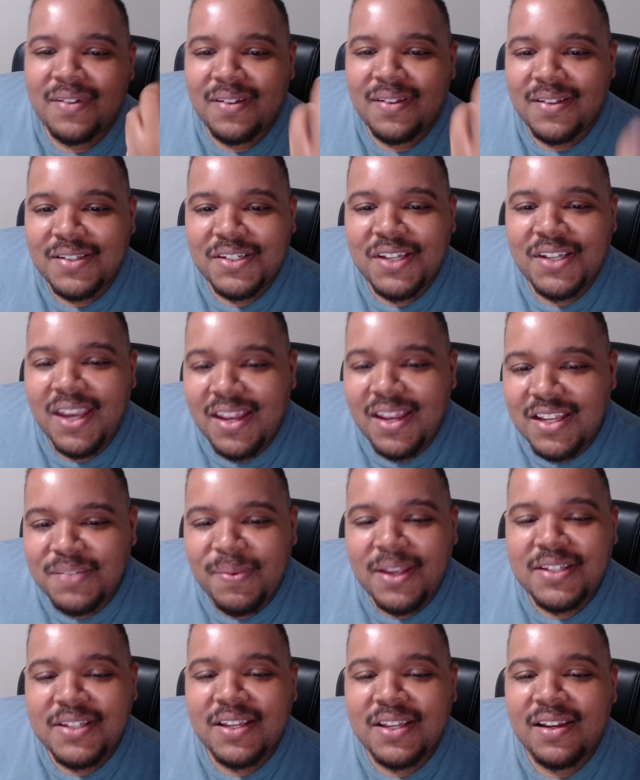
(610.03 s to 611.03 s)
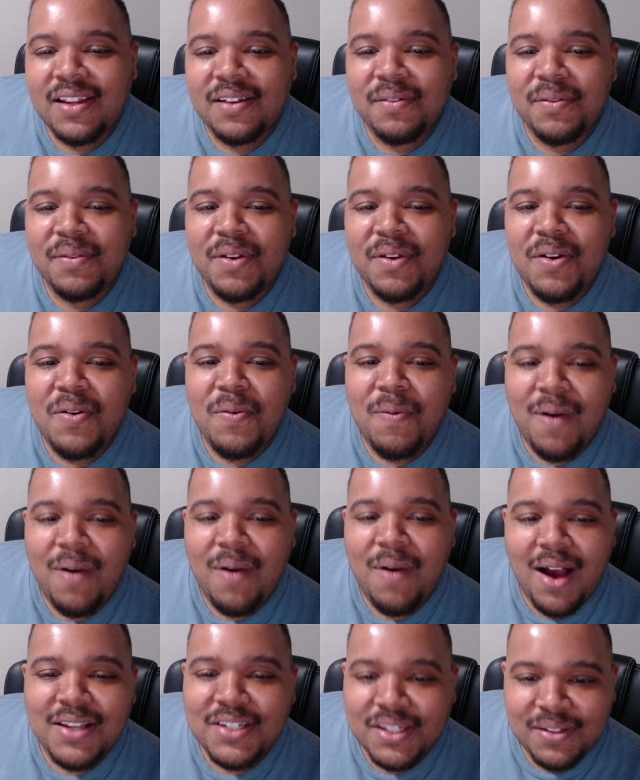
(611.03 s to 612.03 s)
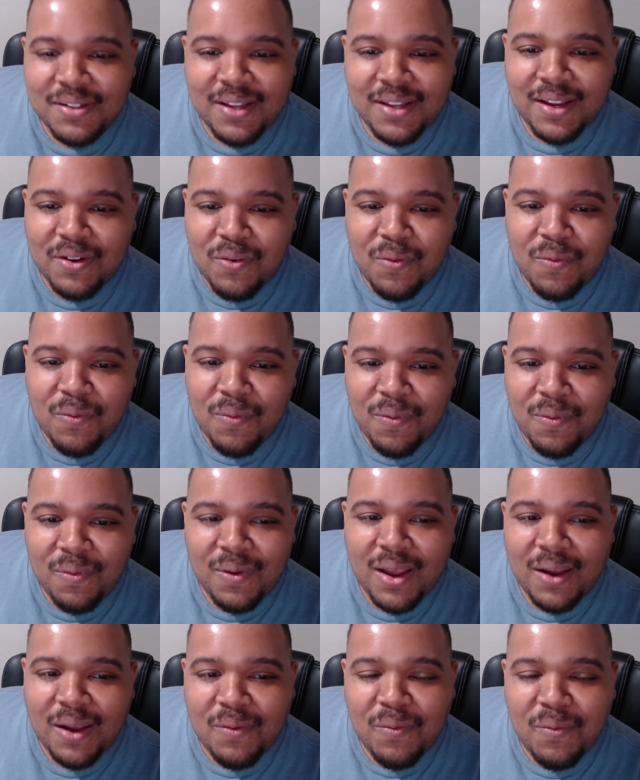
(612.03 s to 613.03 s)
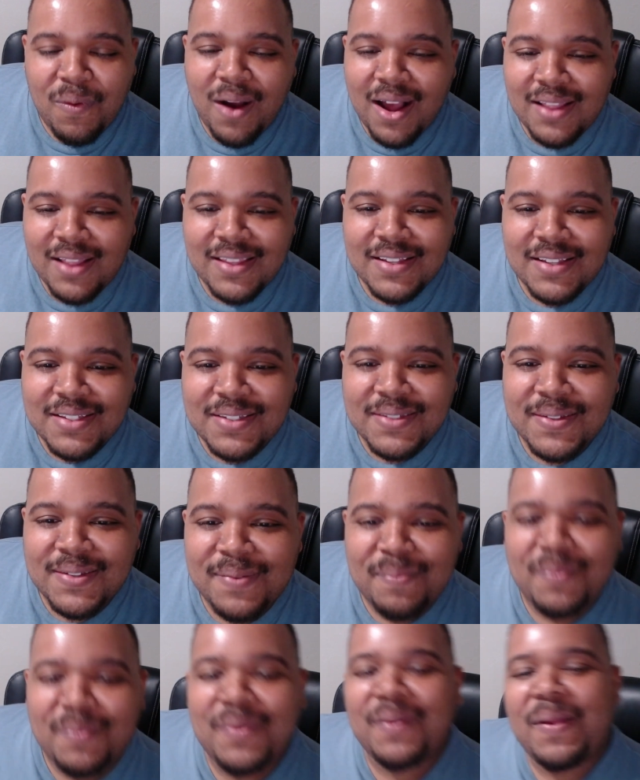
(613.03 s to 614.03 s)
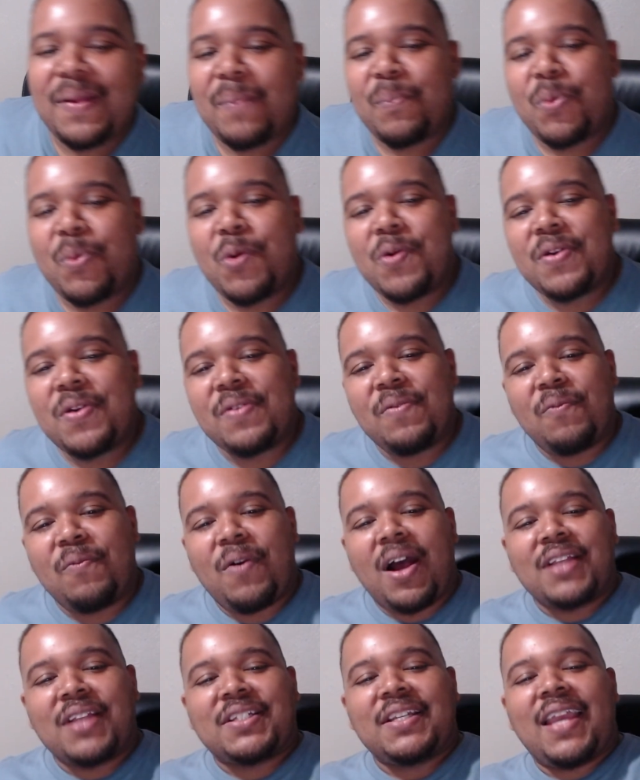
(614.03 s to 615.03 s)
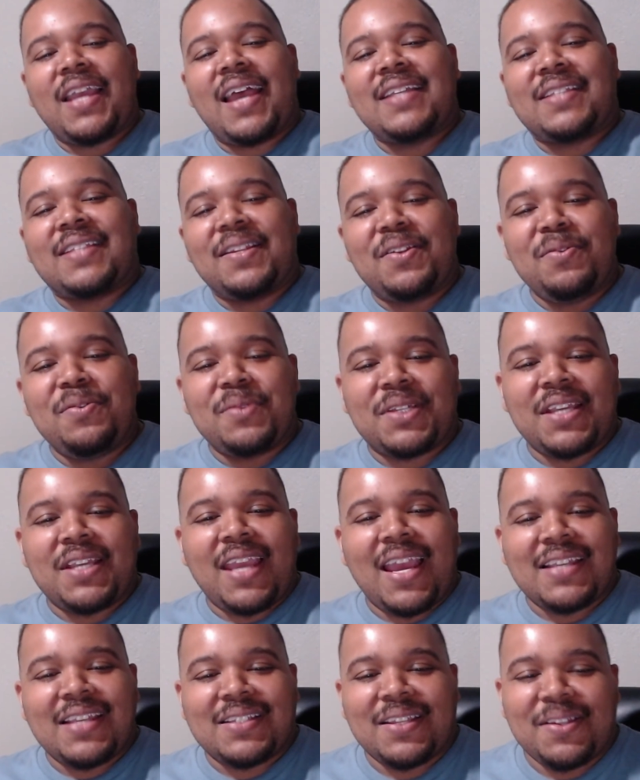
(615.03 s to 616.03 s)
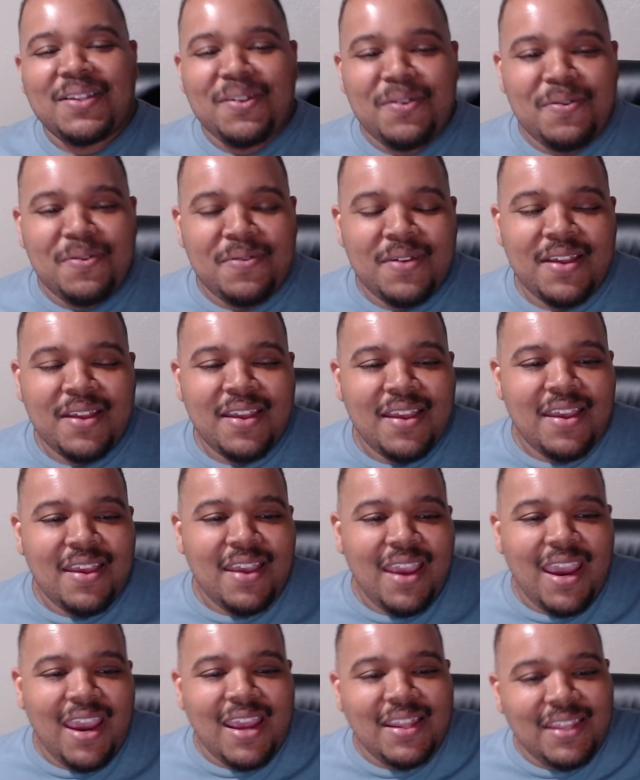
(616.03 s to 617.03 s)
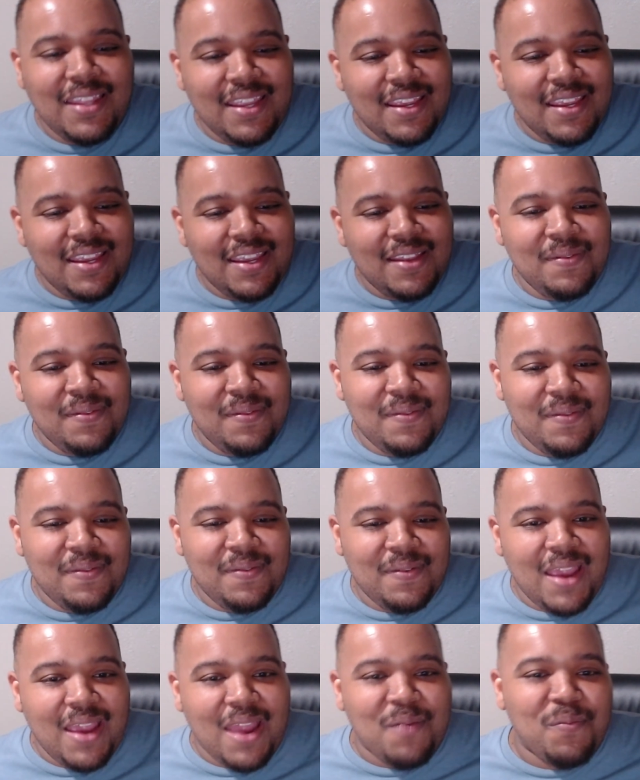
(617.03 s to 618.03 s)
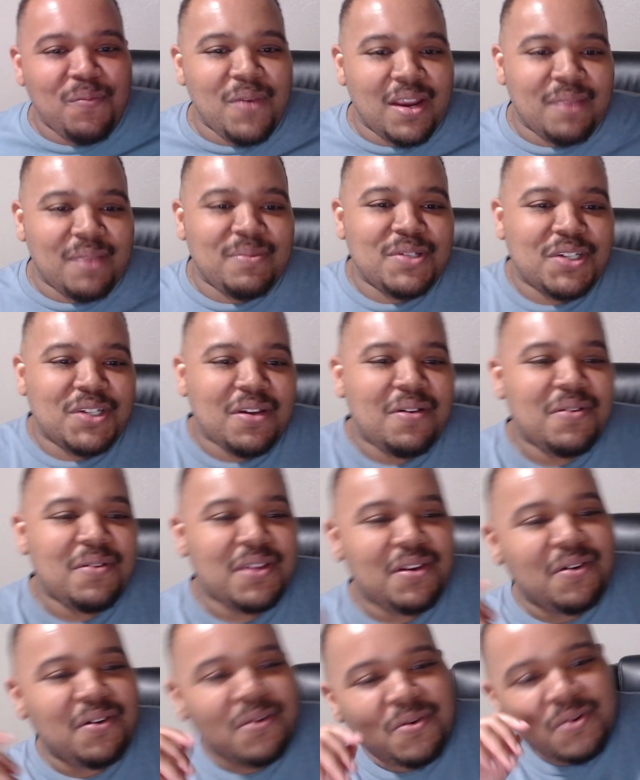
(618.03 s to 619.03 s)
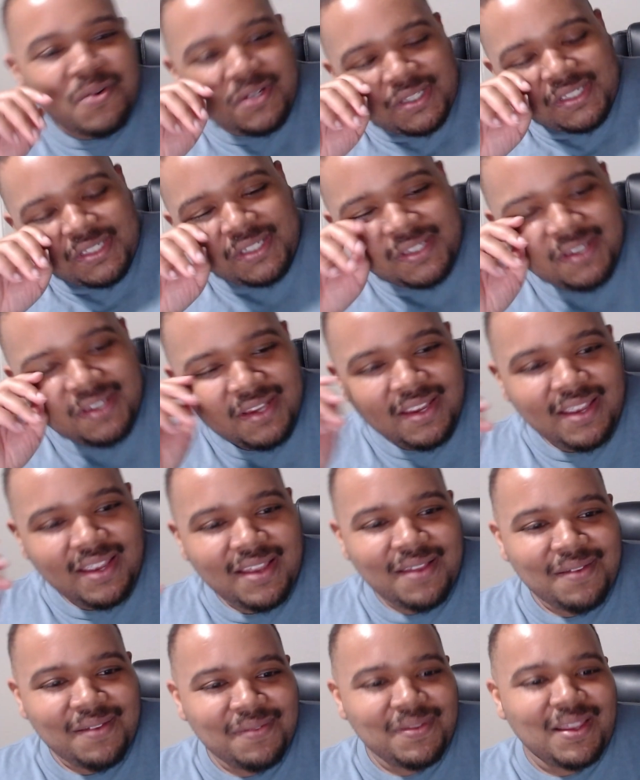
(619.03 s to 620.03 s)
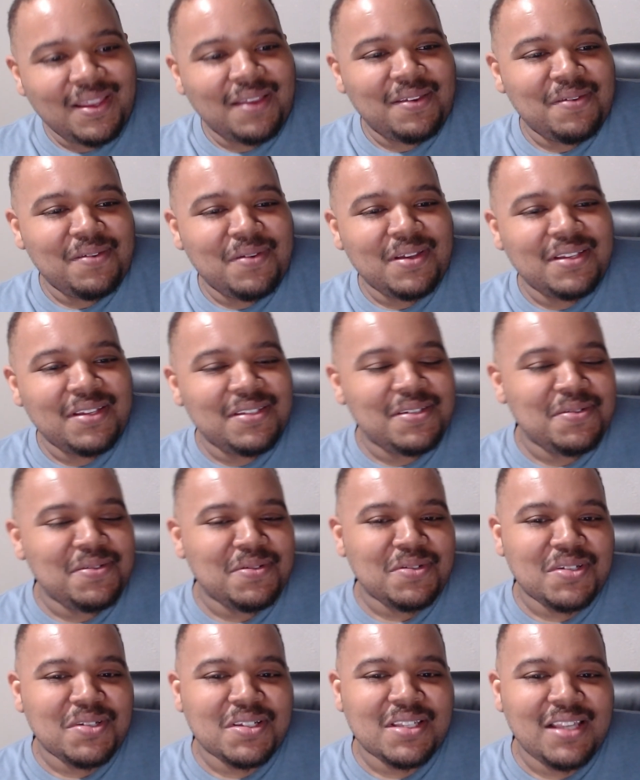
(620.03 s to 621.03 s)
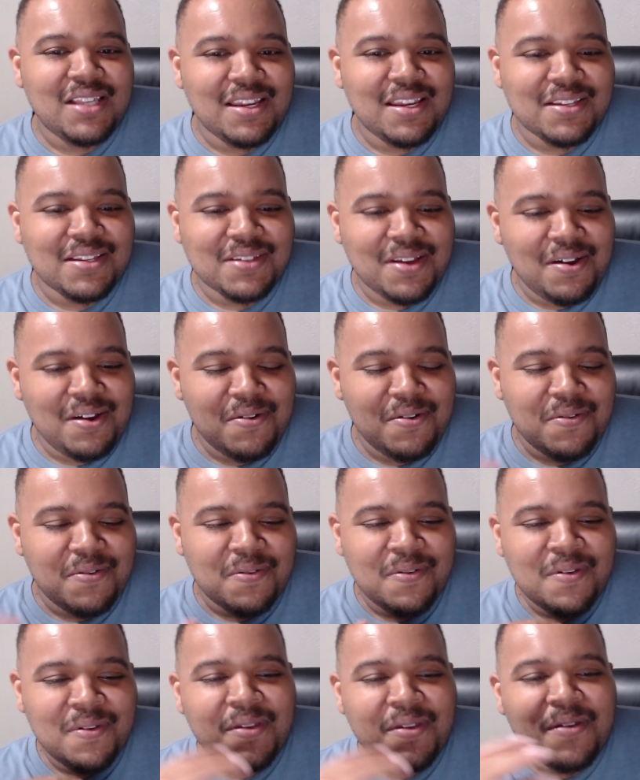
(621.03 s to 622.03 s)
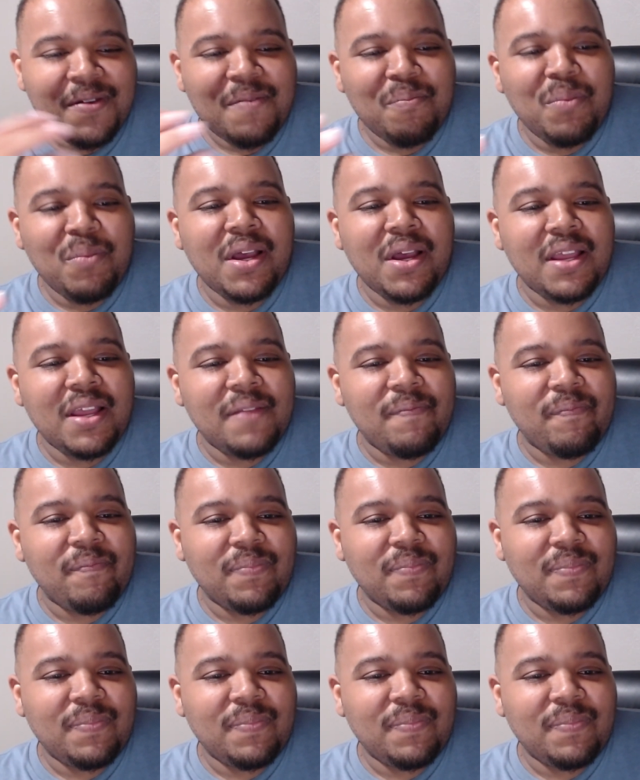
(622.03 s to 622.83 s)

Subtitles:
Jade is basically letting them know why she like why this is important, why she has to do what she has to do, and then and Rick and Michonne, of course, like you just let us go, but